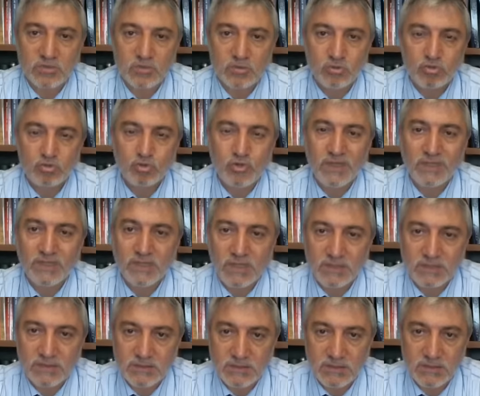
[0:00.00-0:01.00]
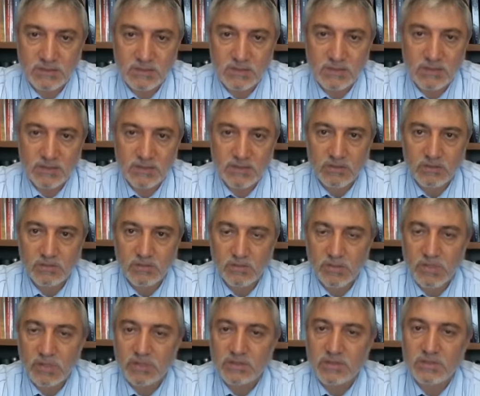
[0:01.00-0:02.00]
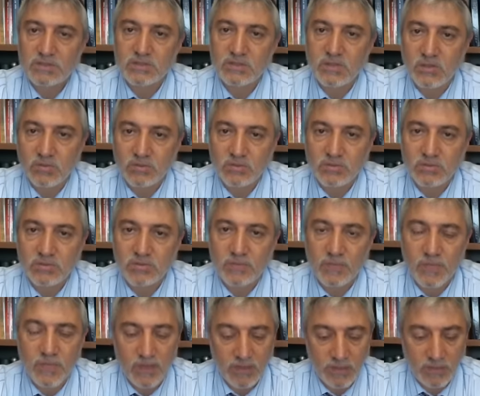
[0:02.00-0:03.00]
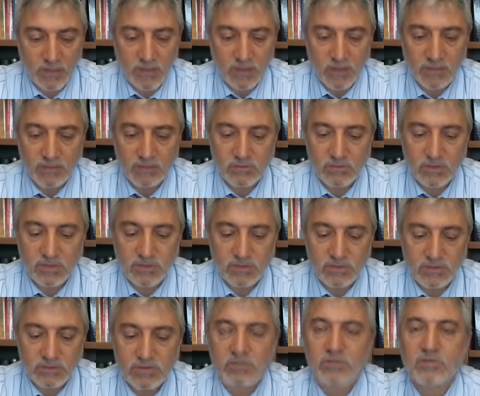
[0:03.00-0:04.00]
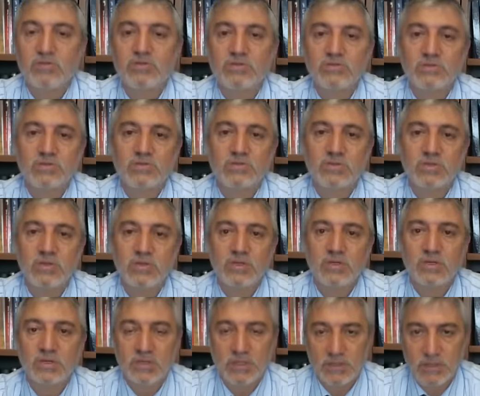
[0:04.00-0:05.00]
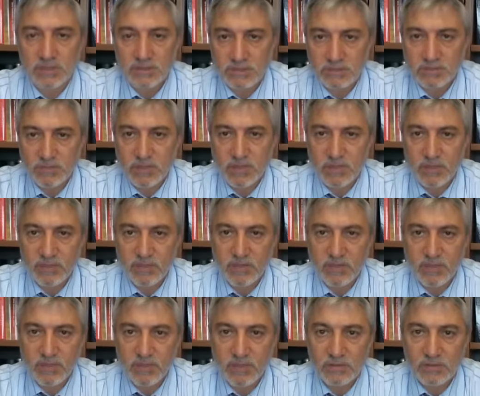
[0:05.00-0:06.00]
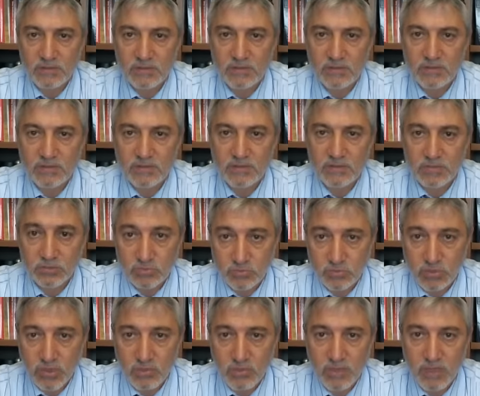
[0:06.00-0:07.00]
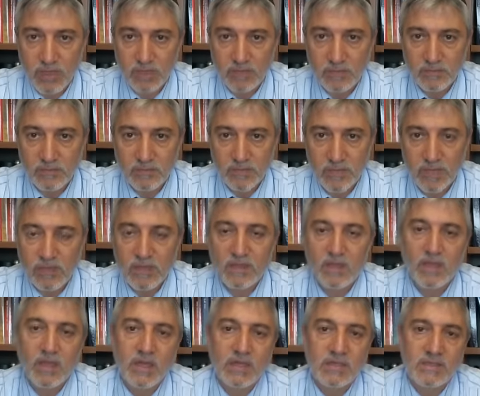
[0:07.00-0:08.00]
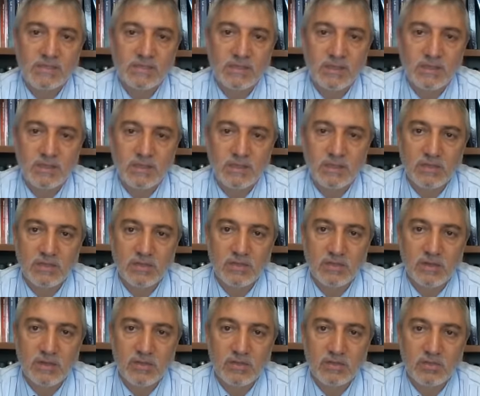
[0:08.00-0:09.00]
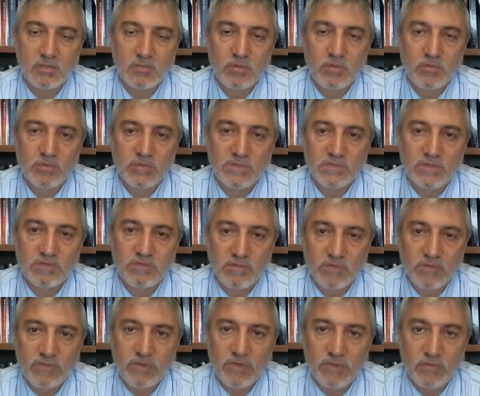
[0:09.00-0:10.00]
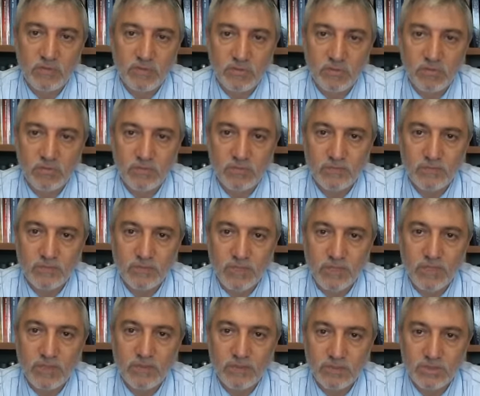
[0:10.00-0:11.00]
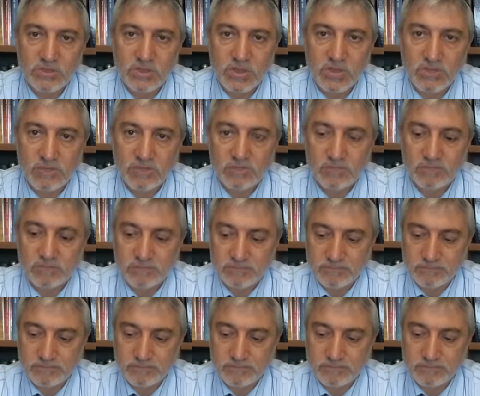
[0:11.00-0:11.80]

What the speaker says: us, to attract us, to get this close. And to get this close is by learning the true Kabbalah, understanding all the purpose of everything we do. Shalom.